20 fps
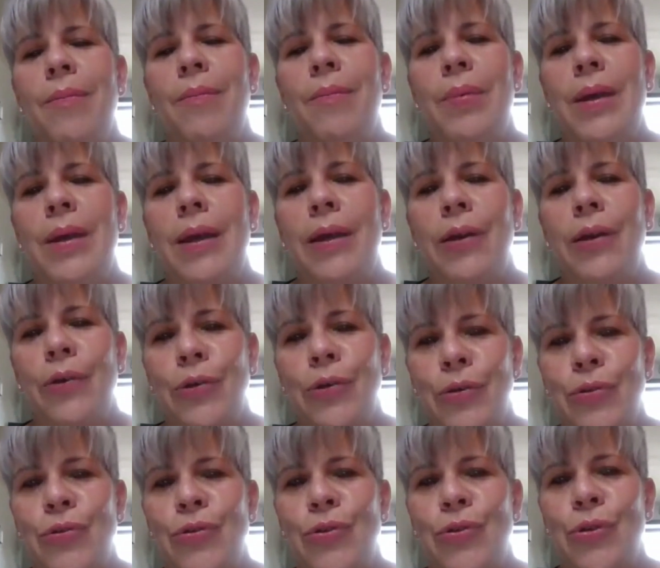being
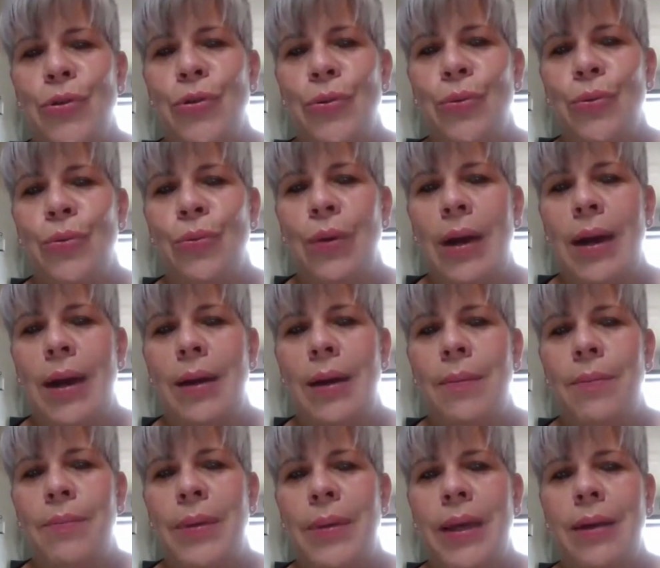introduced to
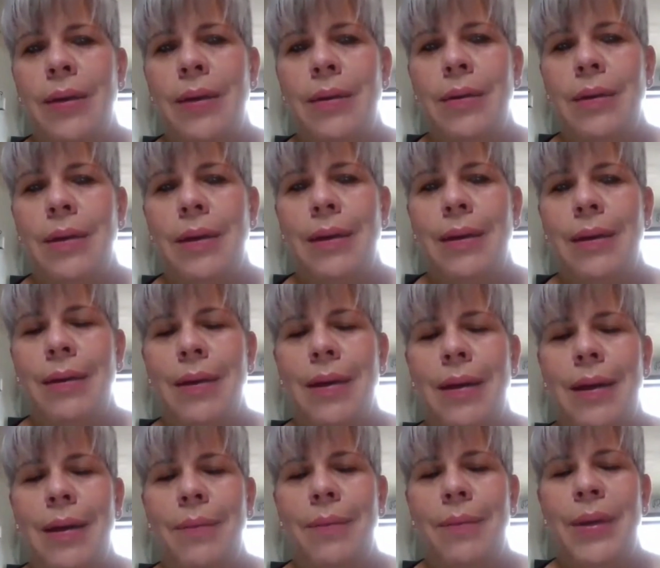being
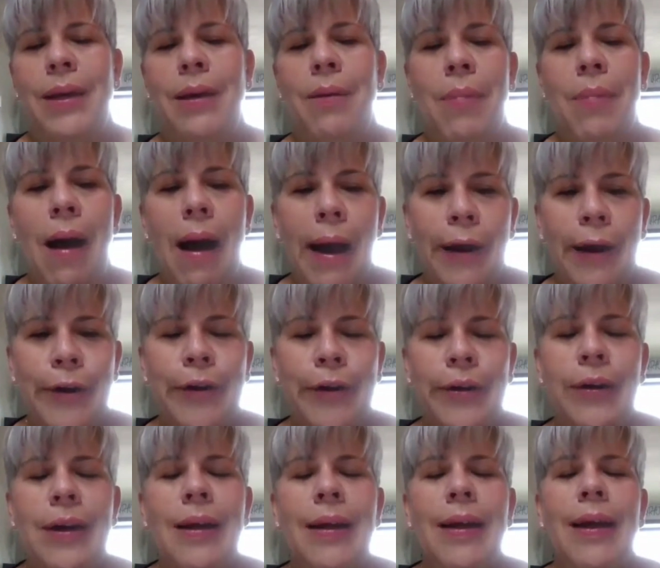a
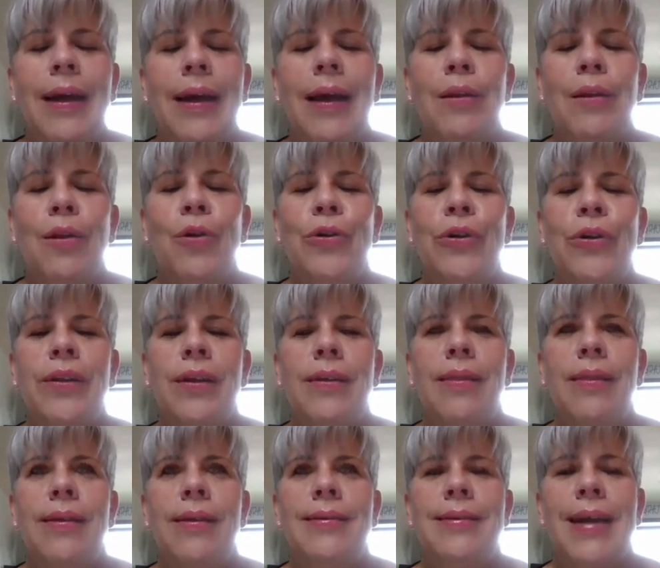buyer,
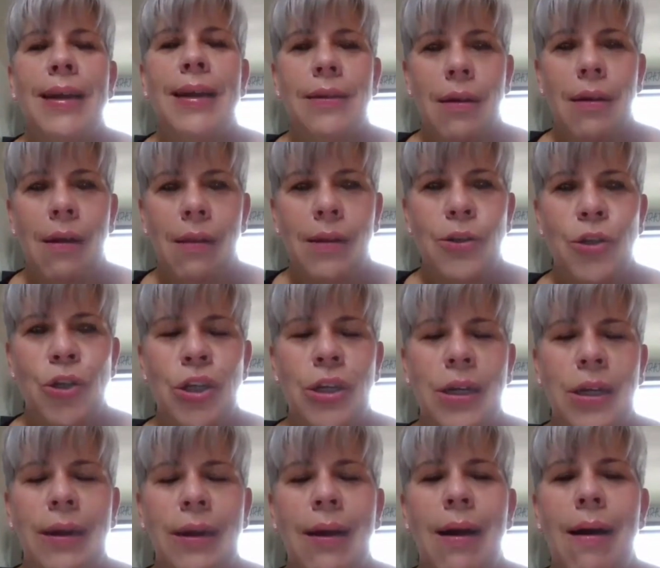learning the
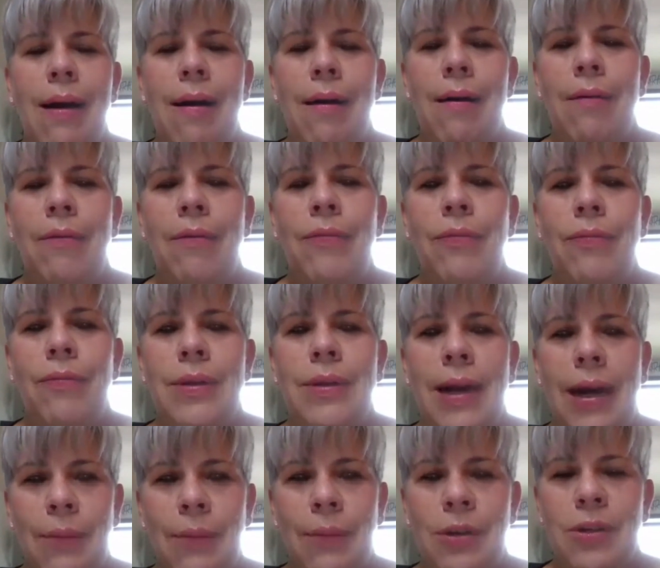technology of
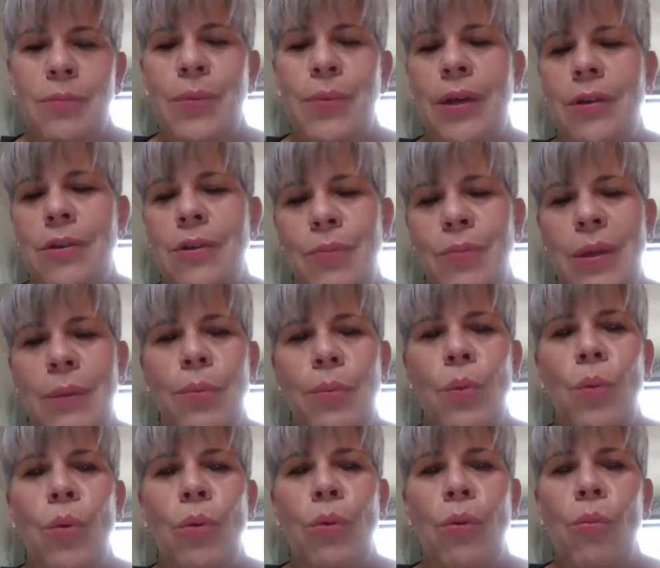diamonds because
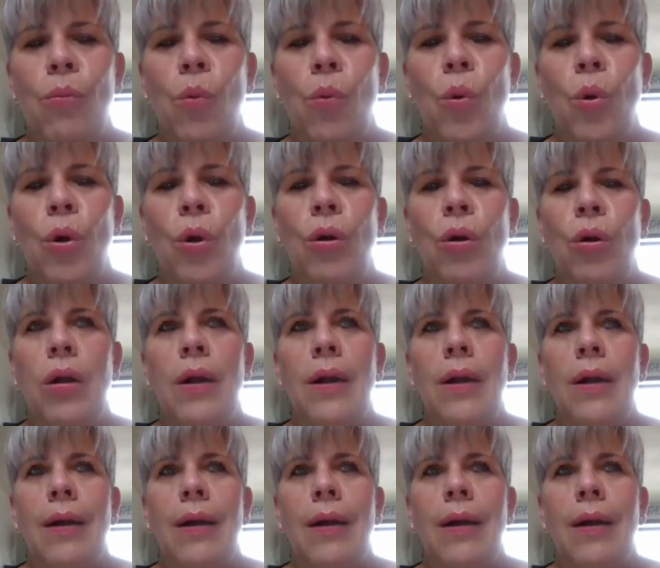people were more